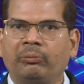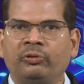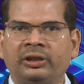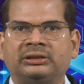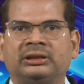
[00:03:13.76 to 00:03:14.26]

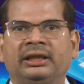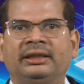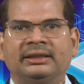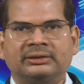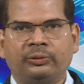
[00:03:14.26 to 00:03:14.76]
weeks in
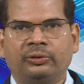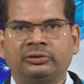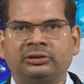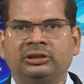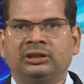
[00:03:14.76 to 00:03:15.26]
this
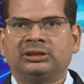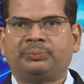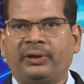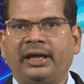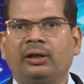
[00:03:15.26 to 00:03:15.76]
course
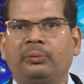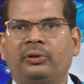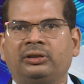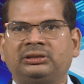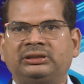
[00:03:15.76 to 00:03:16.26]
spread
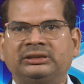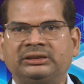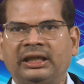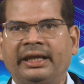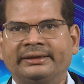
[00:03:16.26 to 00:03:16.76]
over
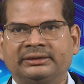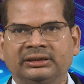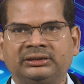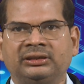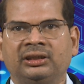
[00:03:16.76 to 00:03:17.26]
60
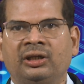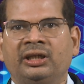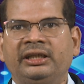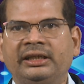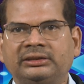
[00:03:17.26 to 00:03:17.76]
lectures,
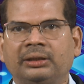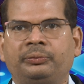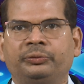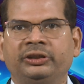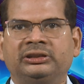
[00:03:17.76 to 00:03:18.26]
each of
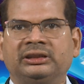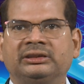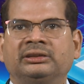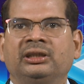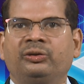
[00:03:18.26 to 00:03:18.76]
which
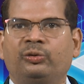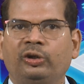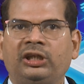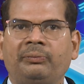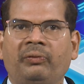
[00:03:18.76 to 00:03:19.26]
is
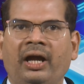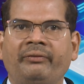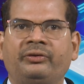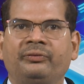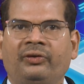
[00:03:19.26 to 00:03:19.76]

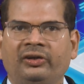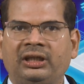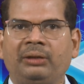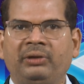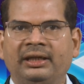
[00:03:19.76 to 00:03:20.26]
25 to
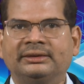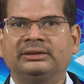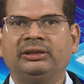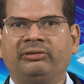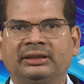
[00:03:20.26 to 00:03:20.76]
40 minutes
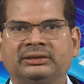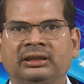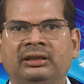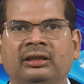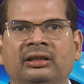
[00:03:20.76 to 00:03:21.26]

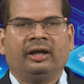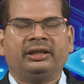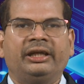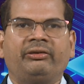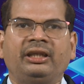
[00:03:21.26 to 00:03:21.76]
duration.
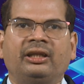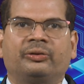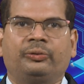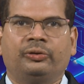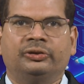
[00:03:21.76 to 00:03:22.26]
During the
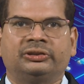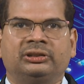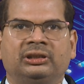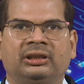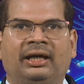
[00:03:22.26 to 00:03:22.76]
course,
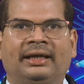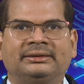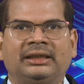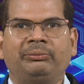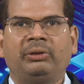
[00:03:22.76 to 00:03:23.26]

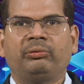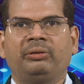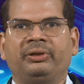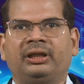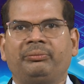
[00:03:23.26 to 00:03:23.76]
assignment will
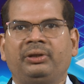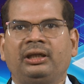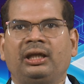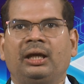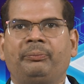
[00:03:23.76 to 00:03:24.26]
be
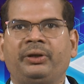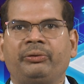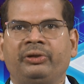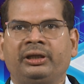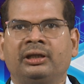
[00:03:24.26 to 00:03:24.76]
given every
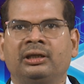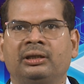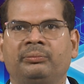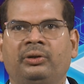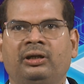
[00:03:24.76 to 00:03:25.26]
week
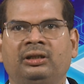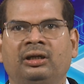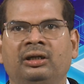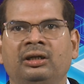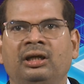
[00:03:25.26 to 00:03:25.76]
for
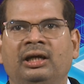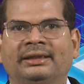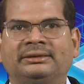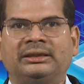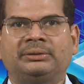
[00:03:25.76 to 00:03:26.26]
the
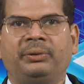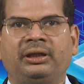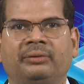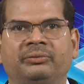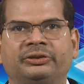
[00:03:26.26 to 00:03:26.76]
assessment
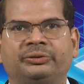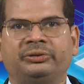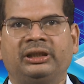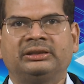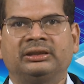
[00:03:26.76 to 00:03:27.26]
of the
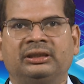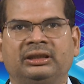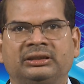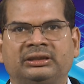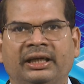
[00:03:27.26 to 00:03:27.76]
students'
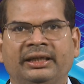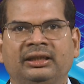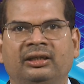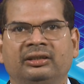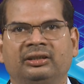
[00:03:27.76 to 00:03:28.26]

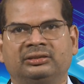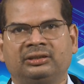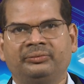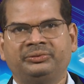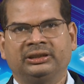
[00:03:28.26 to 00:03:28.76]
understanding on the
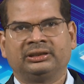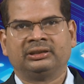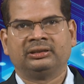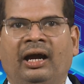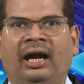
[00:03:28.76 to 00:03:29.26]
subject.
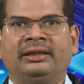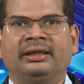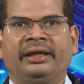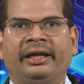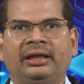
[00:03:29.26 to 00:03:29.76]
At the
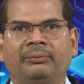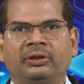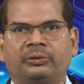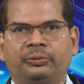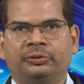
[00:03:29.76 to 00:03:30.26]
end of the
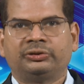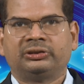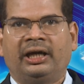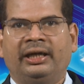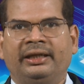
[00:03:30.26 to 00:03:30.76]
course,
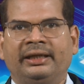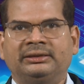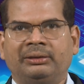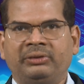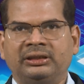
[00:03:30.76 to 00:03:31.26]
an
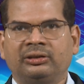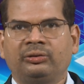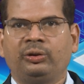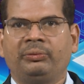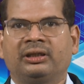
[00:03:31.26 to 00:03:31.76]
examination
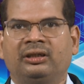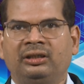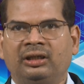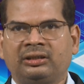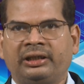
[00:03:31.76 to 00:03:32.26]
will be
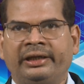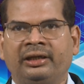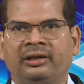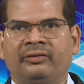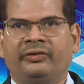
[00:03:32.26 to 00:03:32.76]
conducted
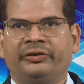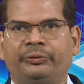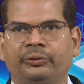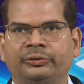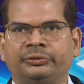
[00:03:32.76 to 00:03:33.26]
for
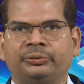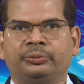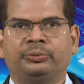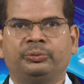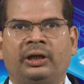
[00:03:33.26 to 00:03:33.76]
those
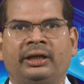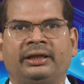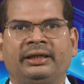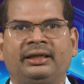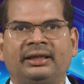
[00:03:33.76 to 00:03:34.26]
who are
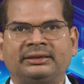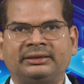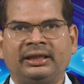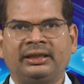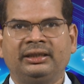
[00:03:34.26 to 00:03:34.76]

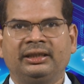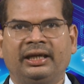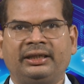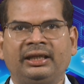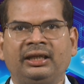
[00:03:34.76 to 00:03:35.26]
interested in
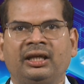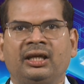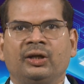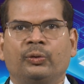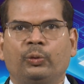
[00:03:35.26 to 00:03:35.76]
getting
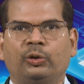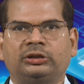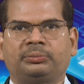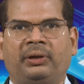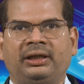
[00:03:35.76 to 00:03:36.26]
course
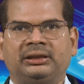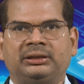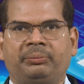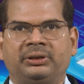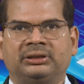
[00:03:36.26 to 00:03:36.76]

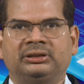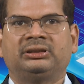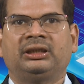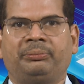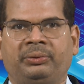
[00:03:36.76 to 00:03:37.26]
participation
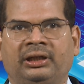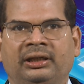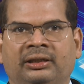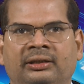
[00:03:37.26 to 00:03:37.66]
certificate.